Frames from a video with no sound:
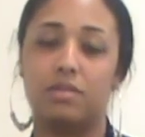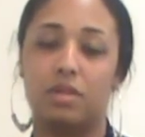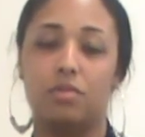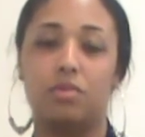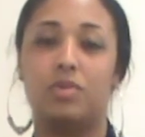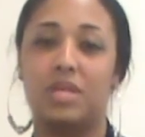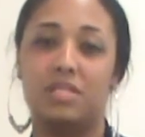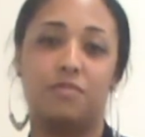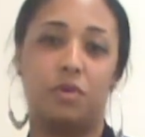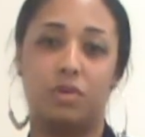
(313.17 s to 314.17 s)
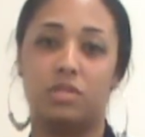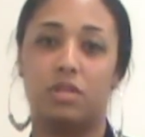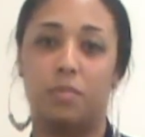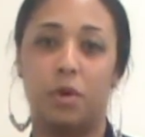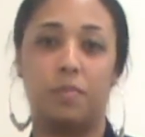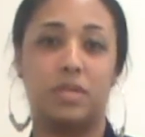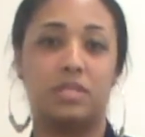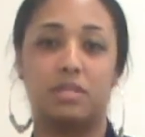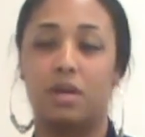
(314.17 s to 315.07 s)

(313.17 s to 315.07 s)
So you need to focus on the purpose